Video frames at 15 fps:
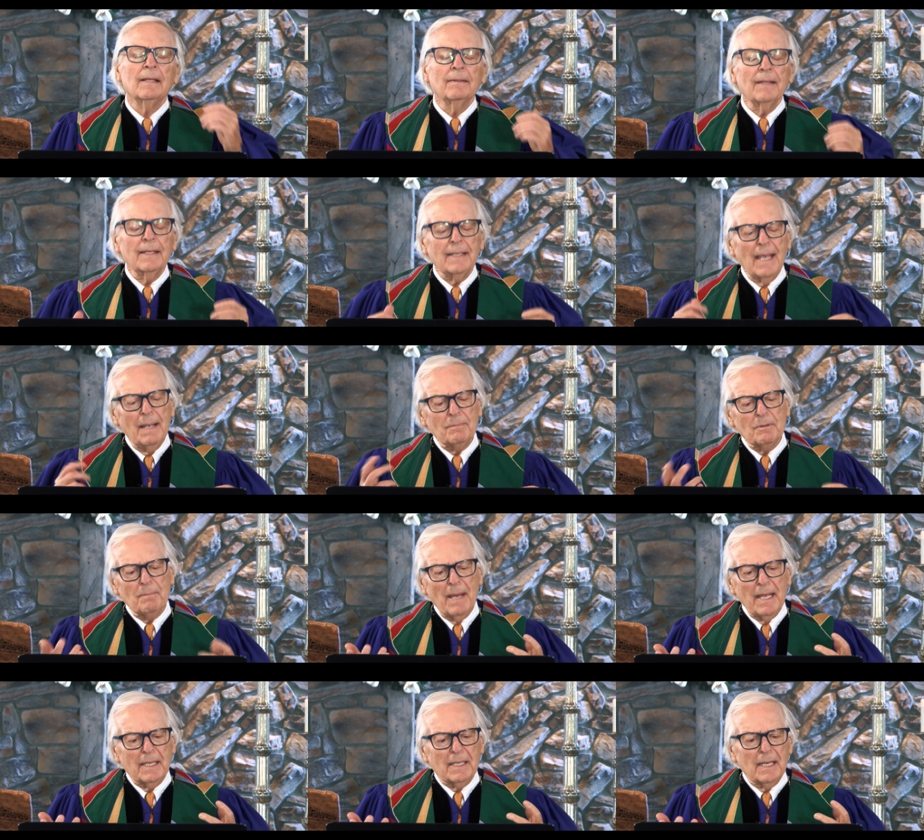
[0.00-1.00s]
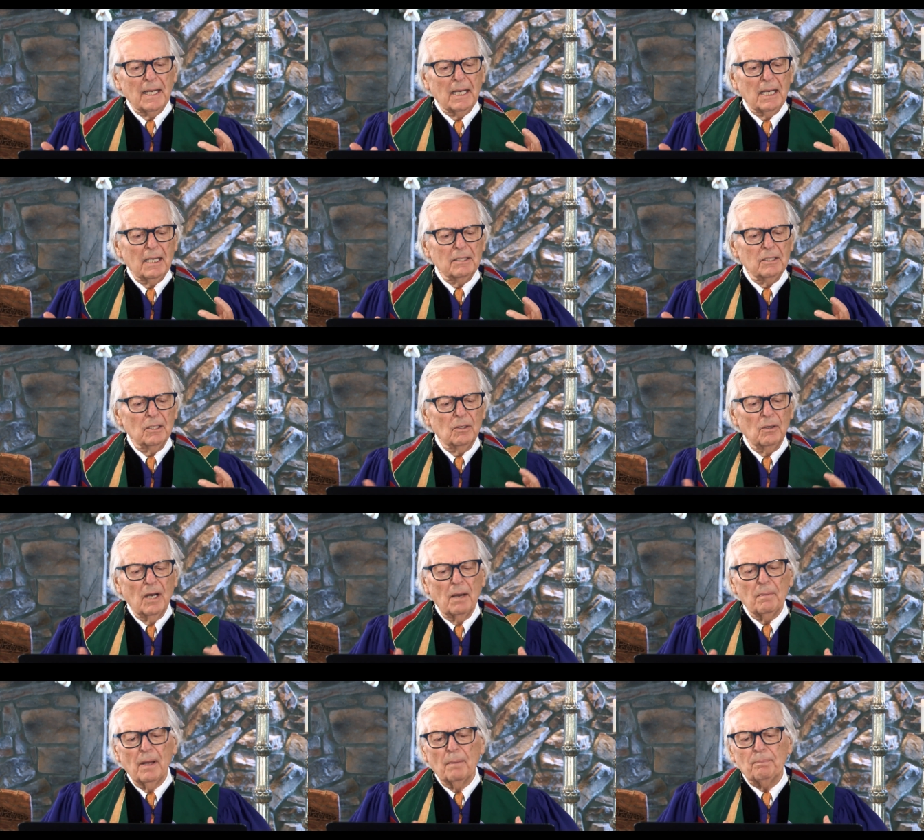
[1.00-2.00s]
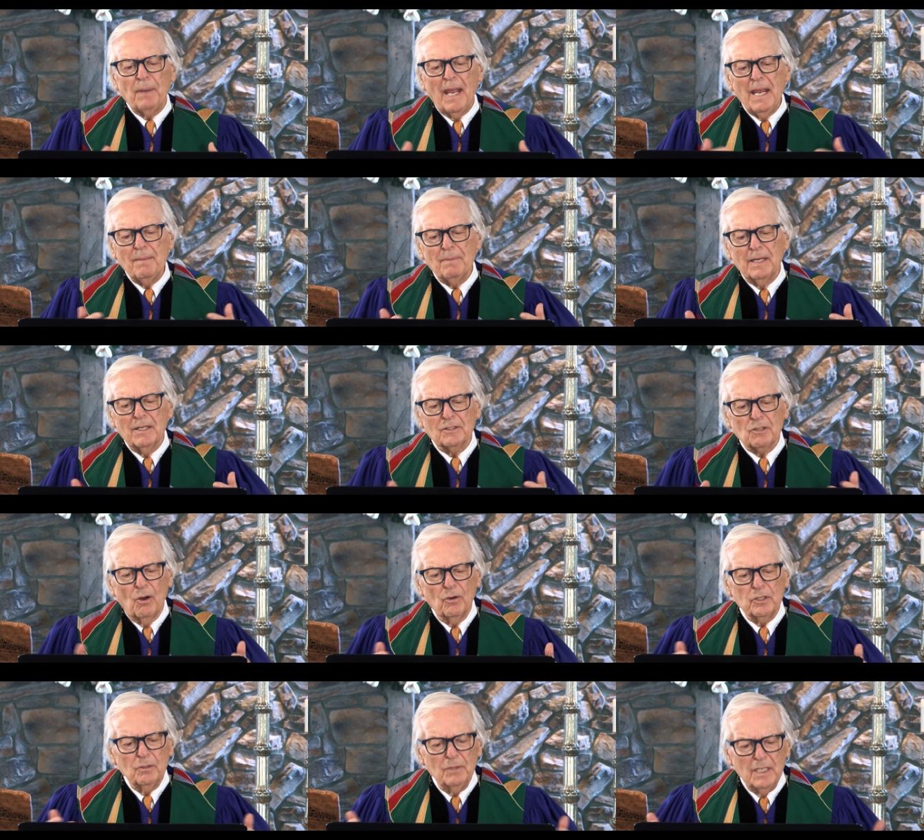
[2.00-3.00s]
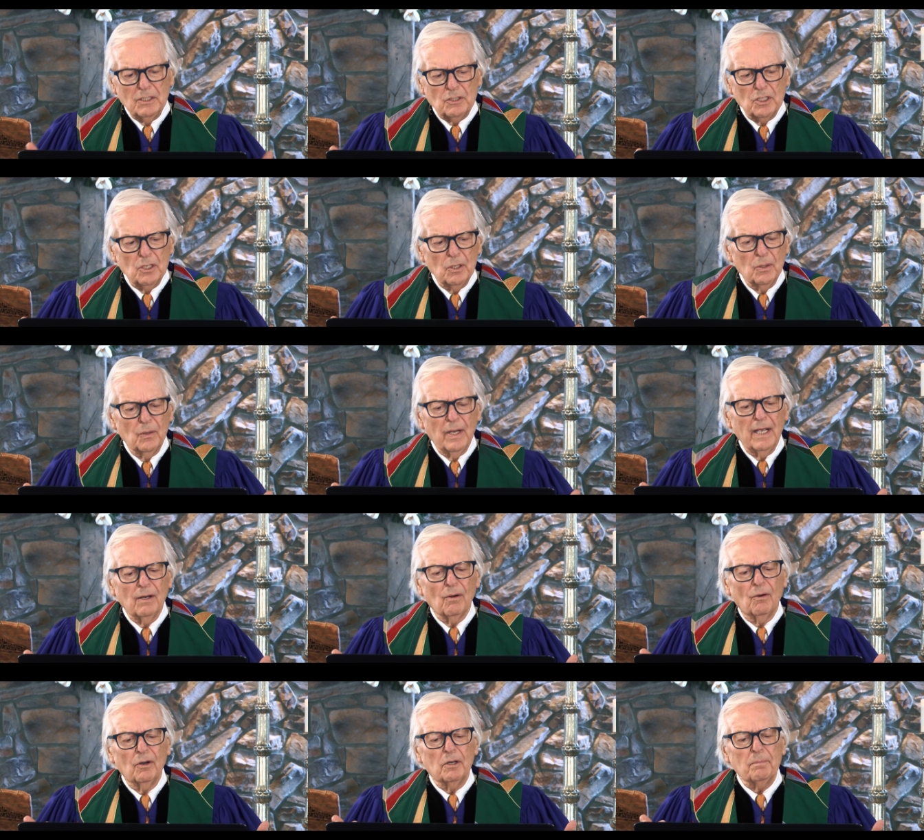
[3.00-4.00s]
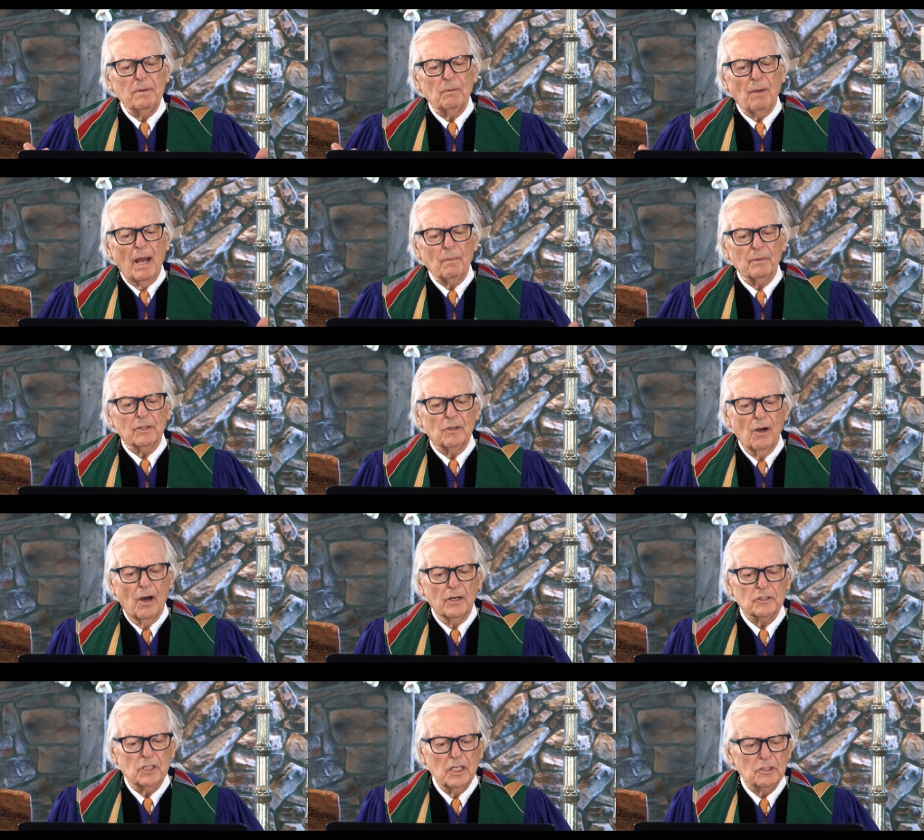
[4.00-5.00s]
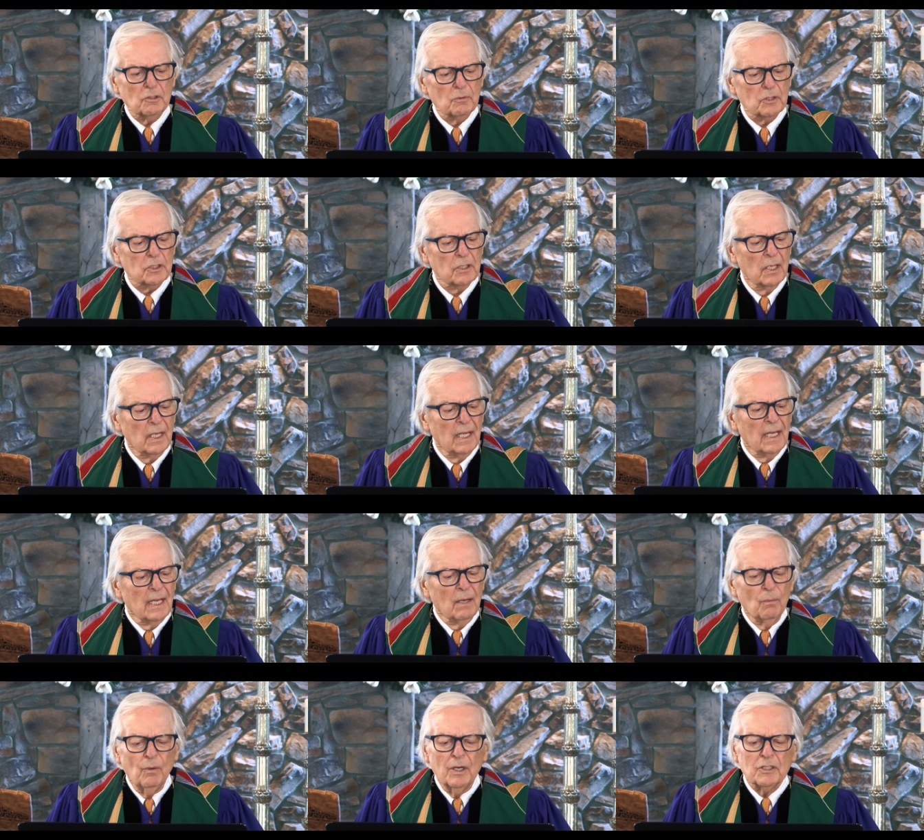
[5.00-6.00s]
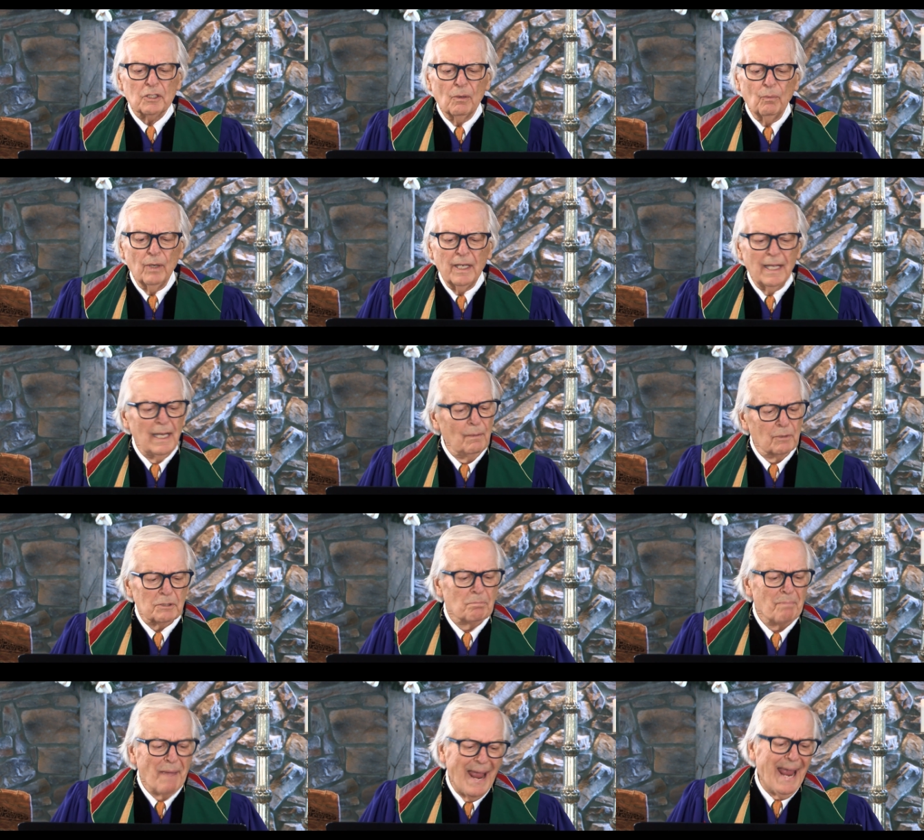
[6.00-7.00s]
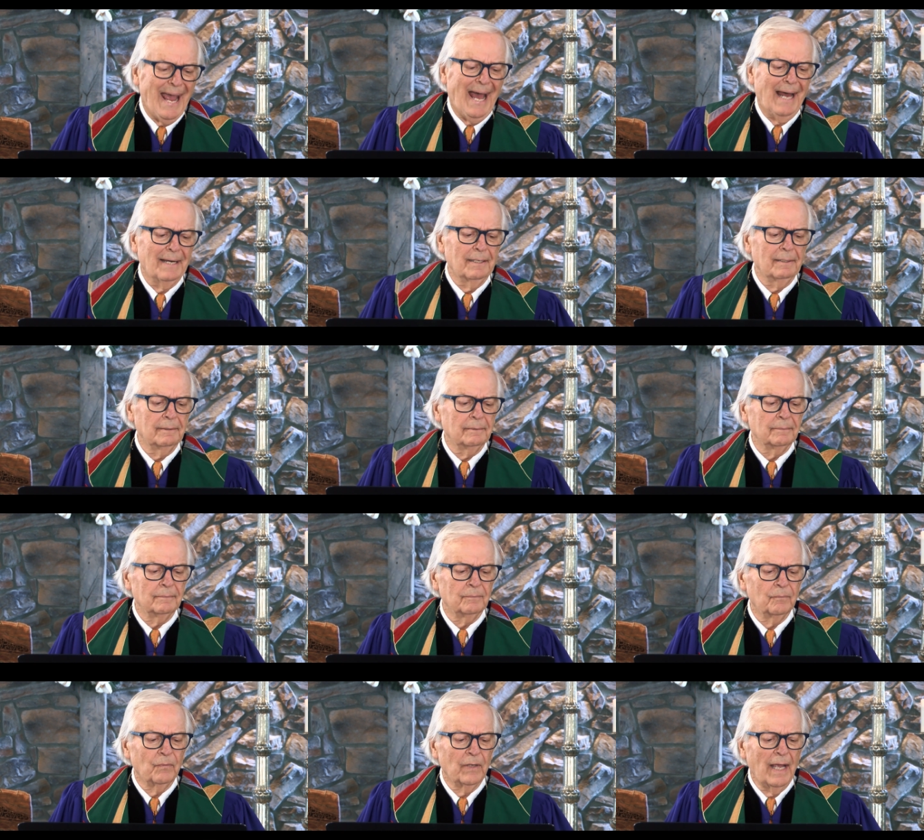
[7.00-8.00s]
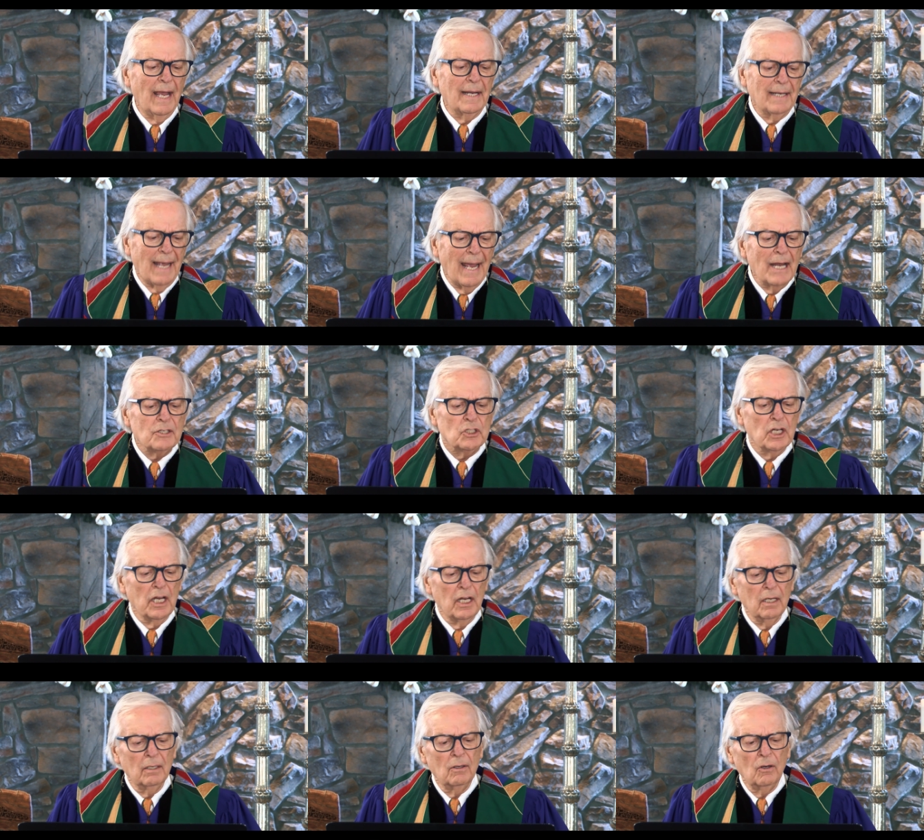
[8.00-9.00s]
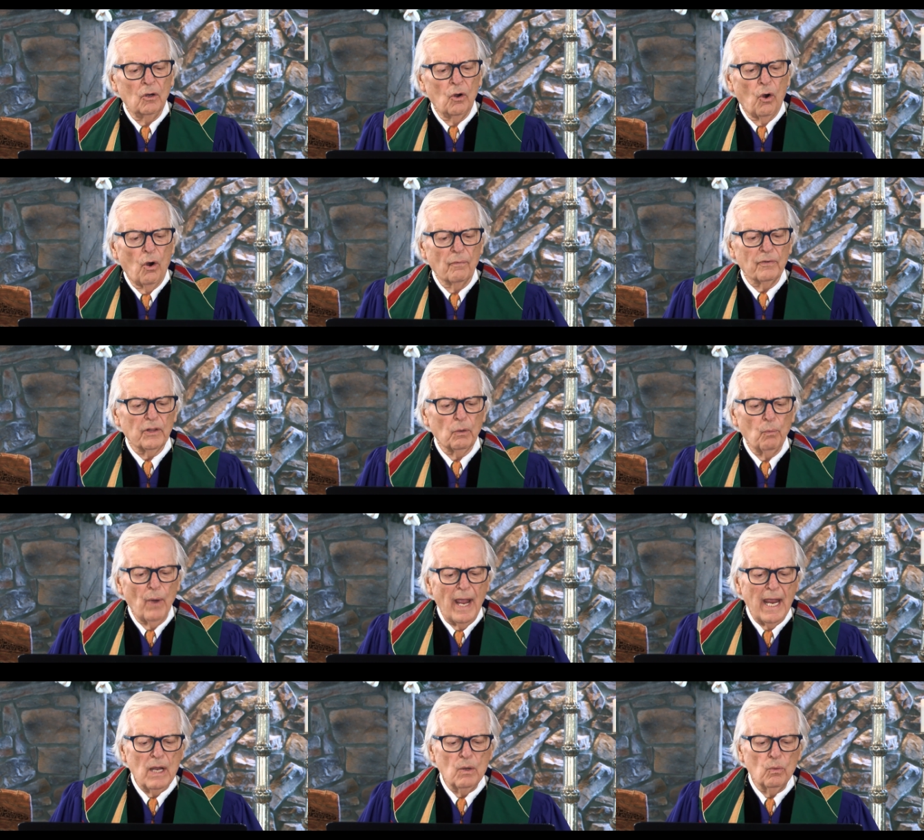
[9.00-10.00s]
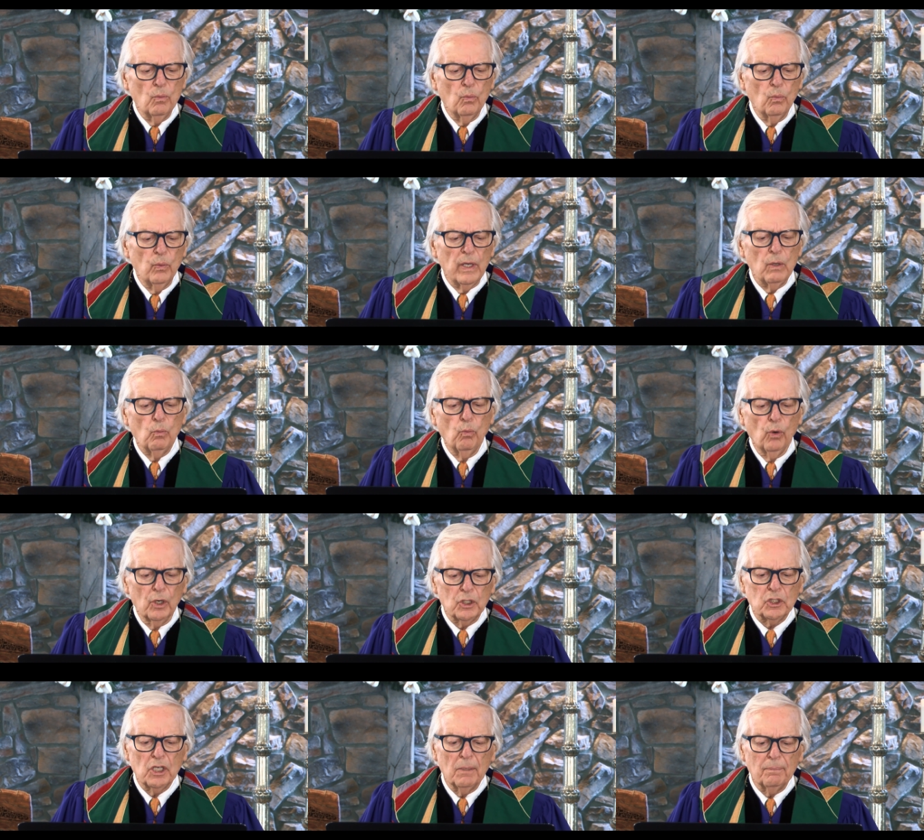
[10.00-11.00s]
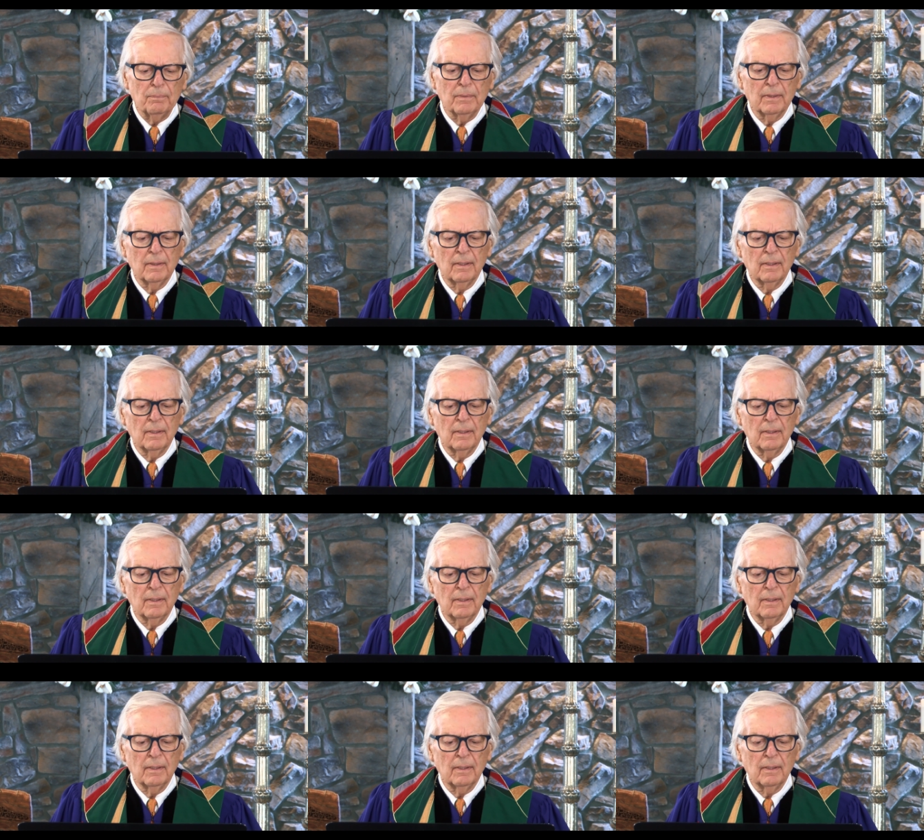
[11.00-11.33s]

They came to make, you know, a payment is all you need to do in order to be right with God. Jesus was mad and edgy over the way we worship